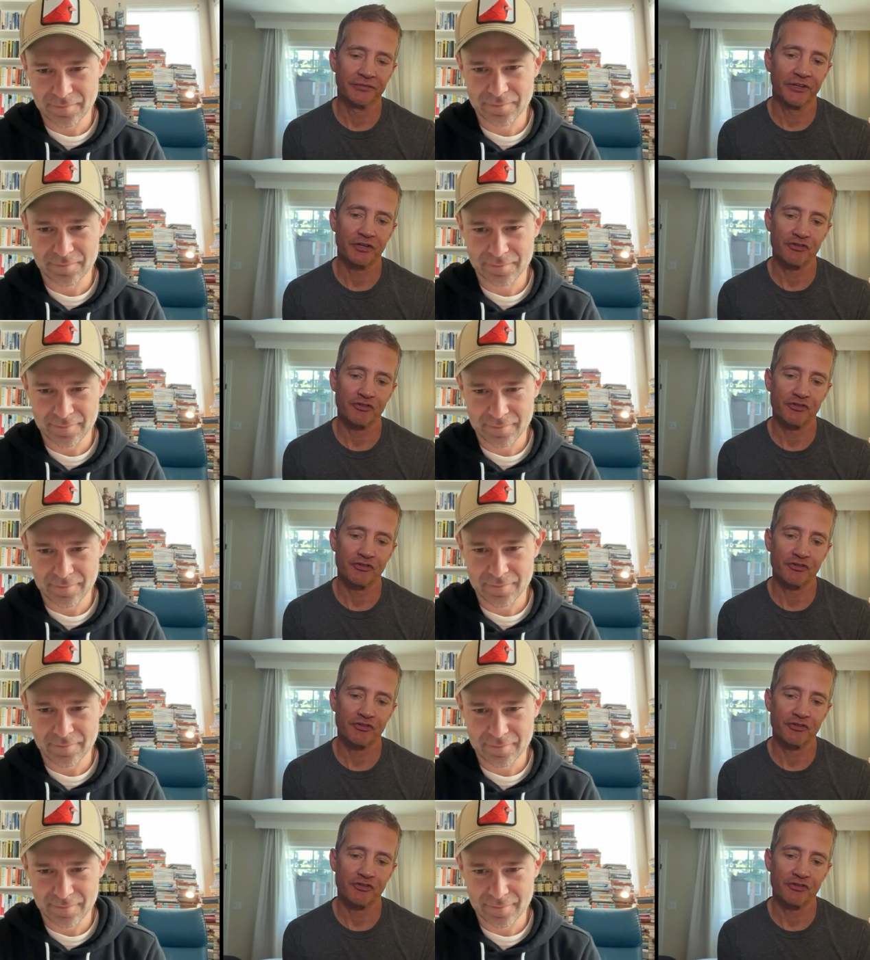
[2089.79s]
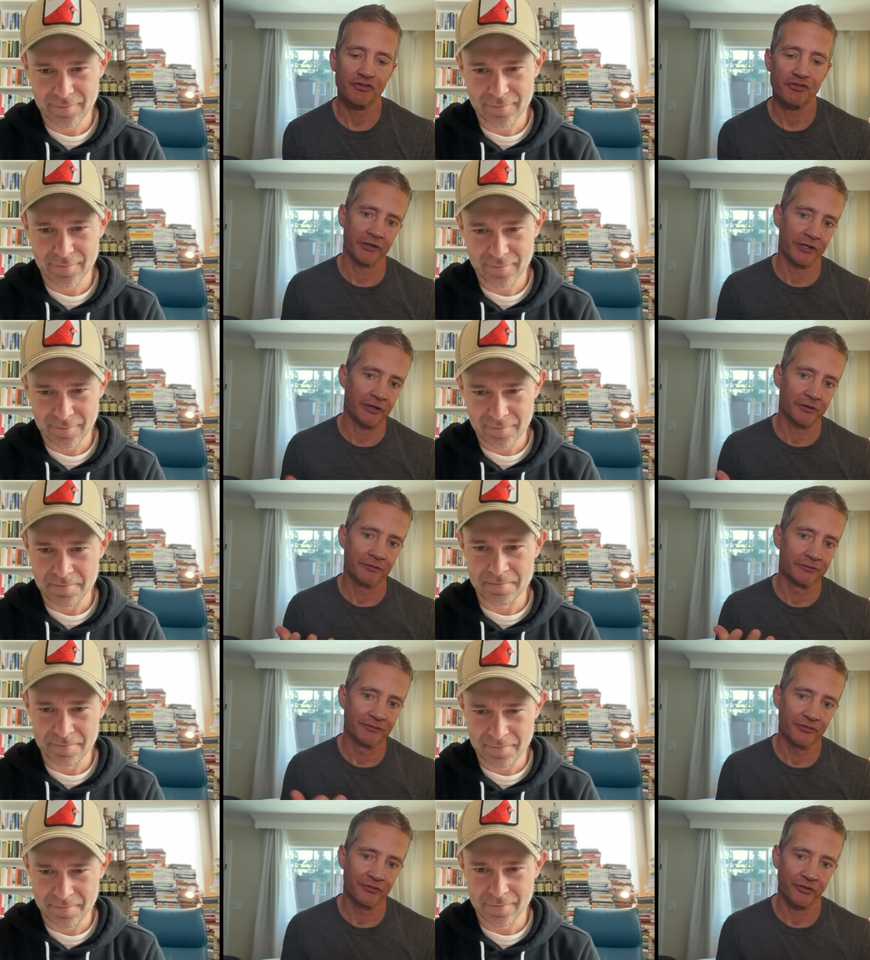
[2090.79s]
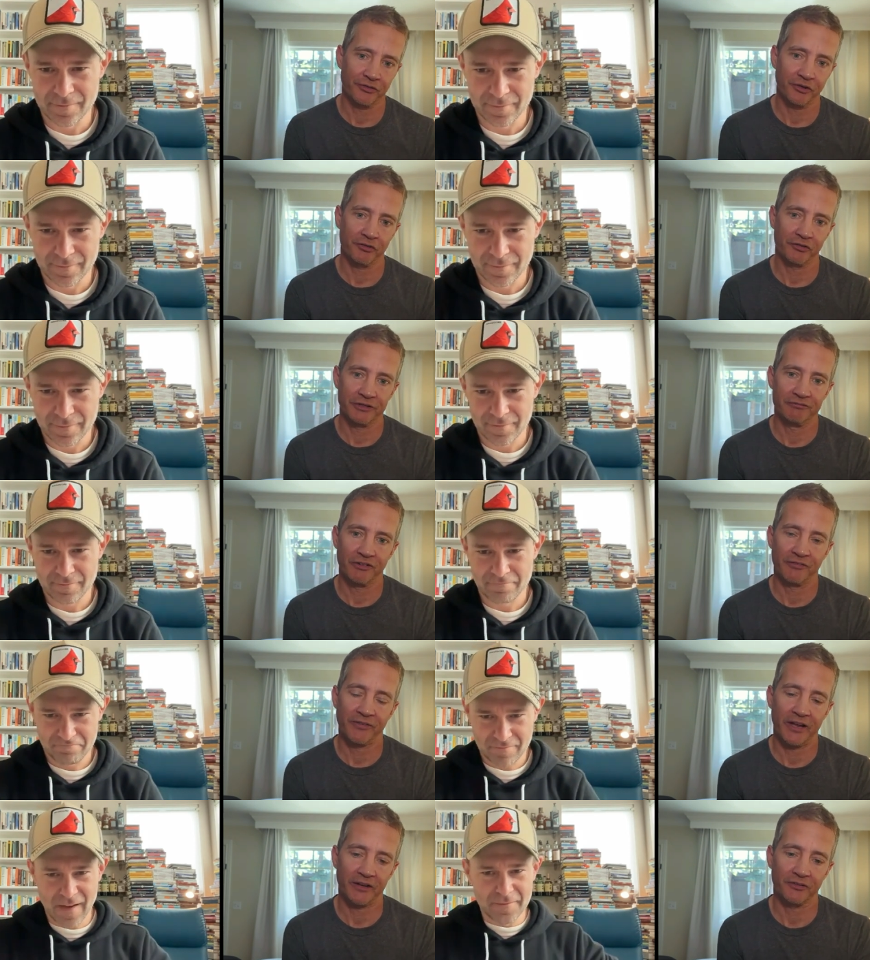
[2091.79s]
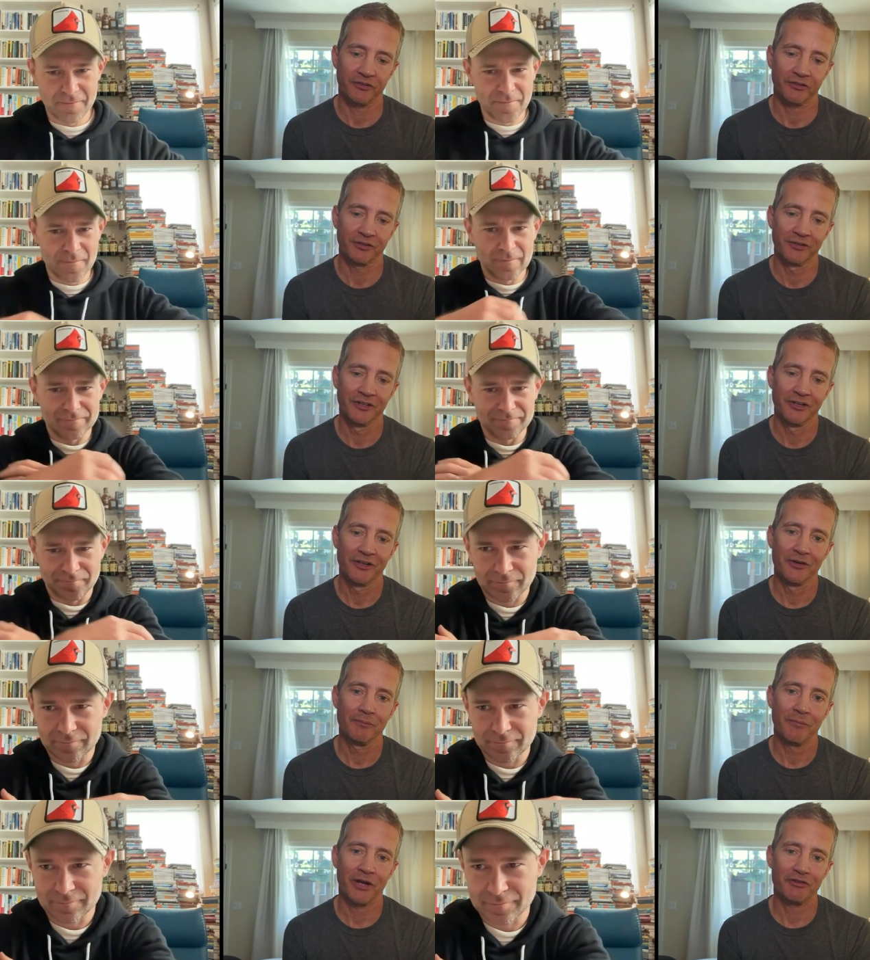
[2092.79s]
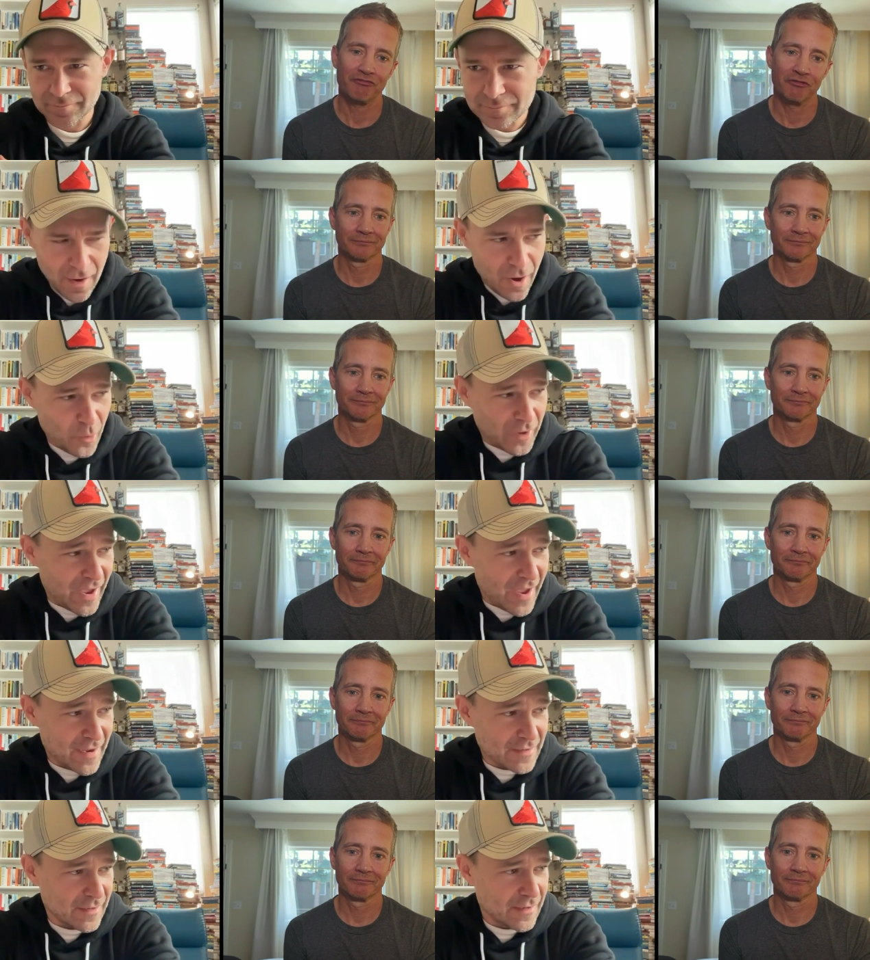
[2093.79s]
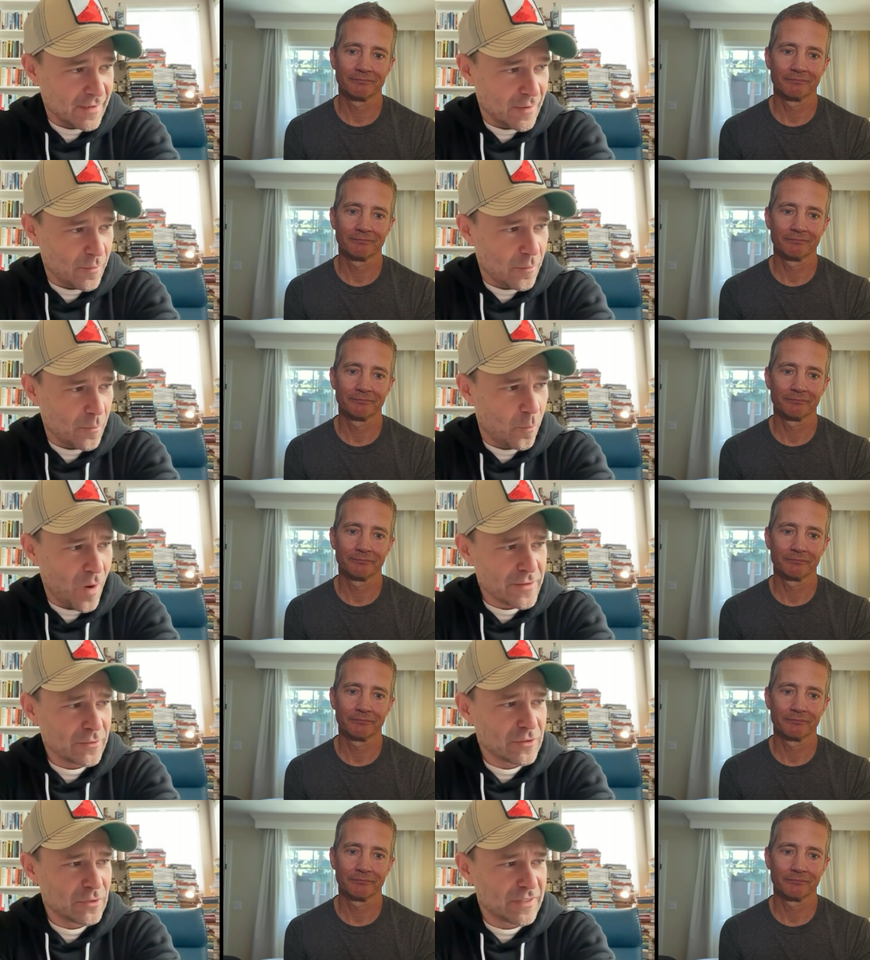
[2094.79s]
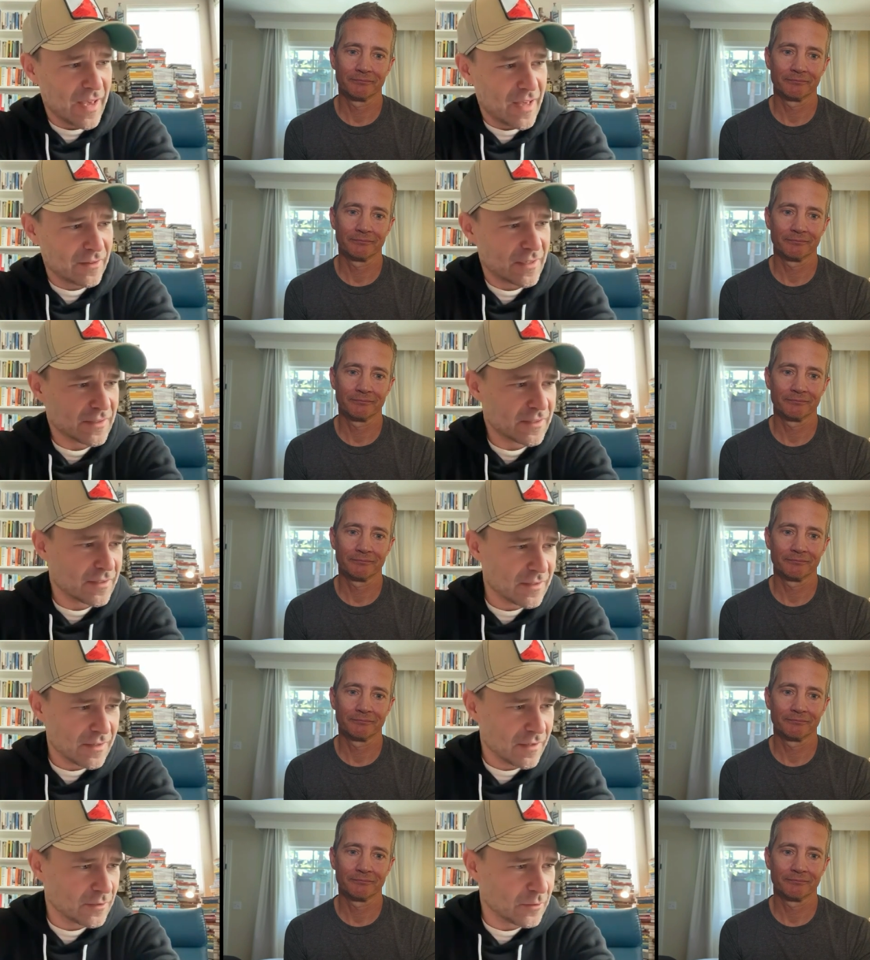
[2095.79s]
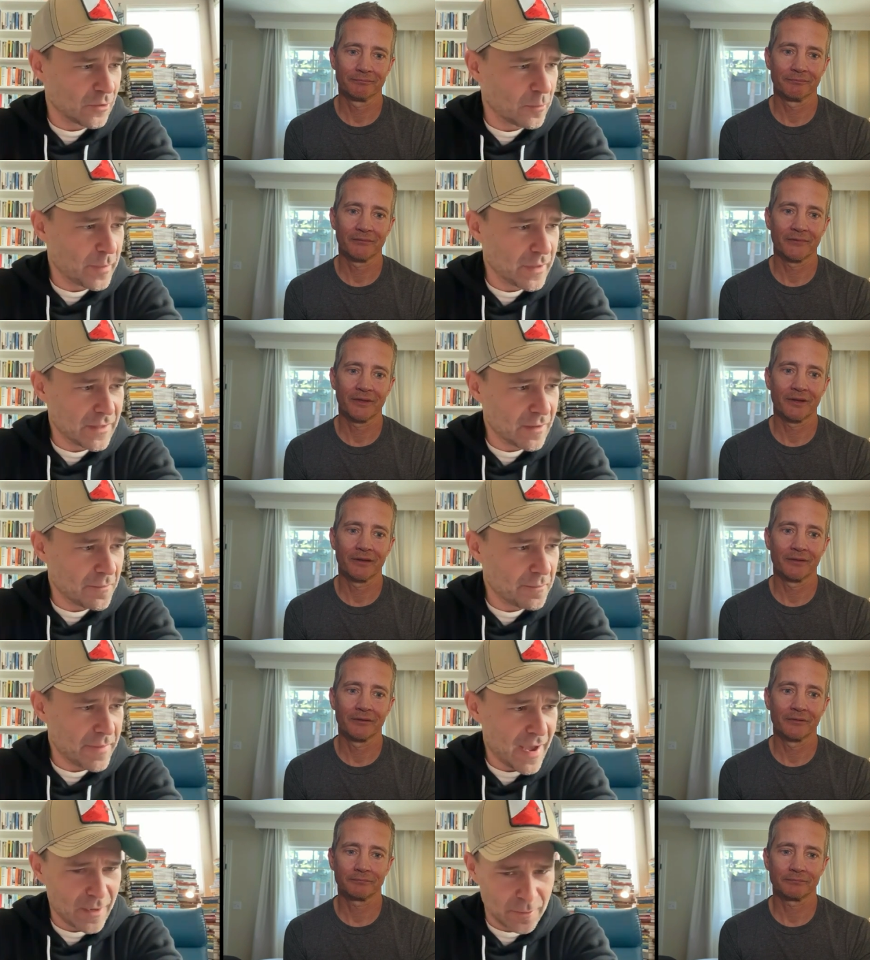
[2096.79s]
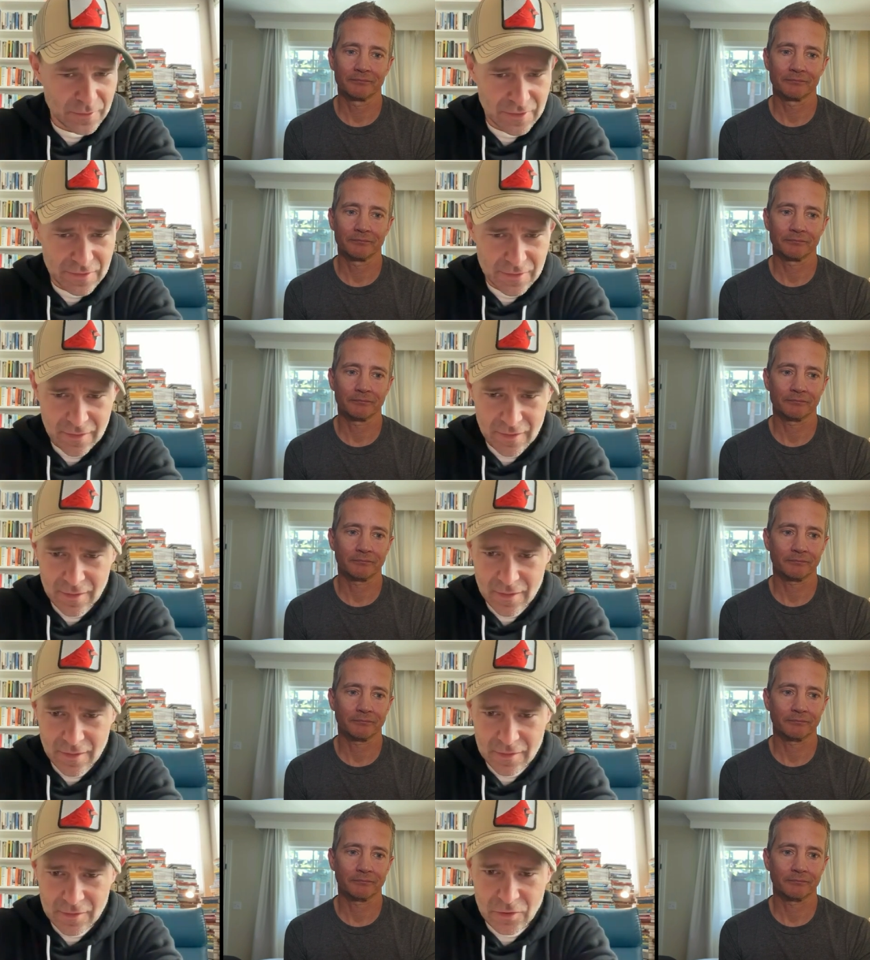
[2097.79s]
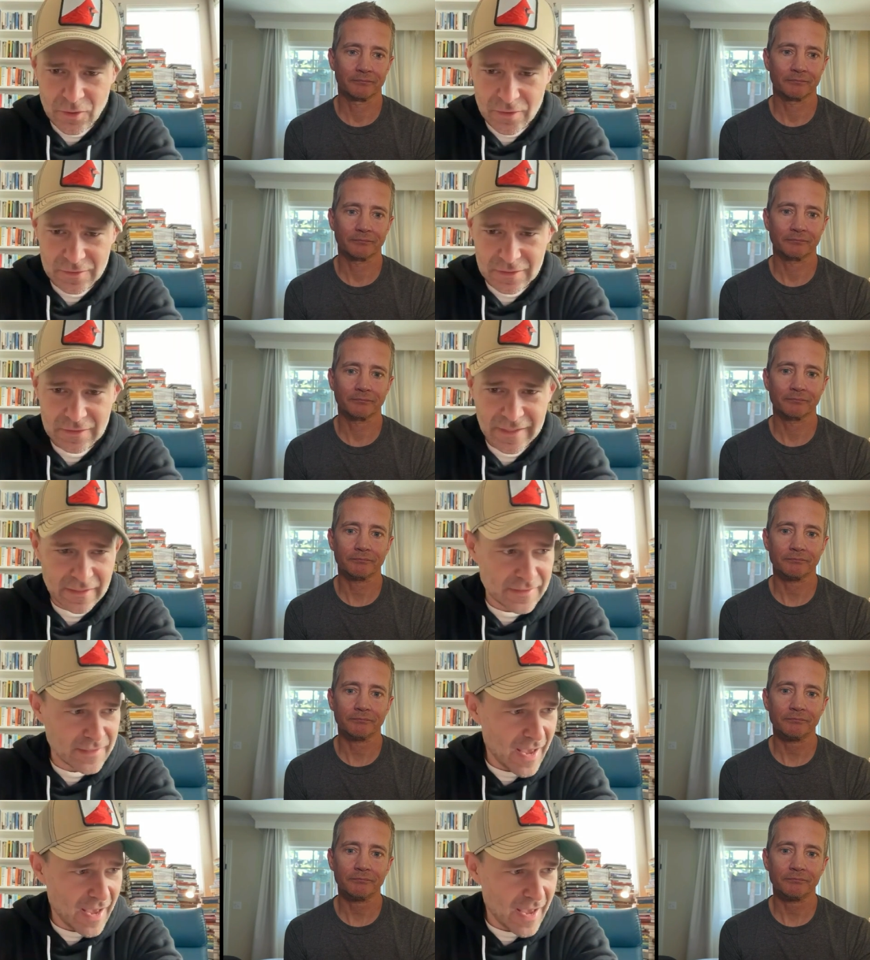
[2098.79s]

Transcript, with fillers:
Speaker 1: in my real money portfolio. Mm-hmm. So it totally reflects my true thesis.
Speaker 2: Okay. Why don't you tell us a little bit about Neuralink's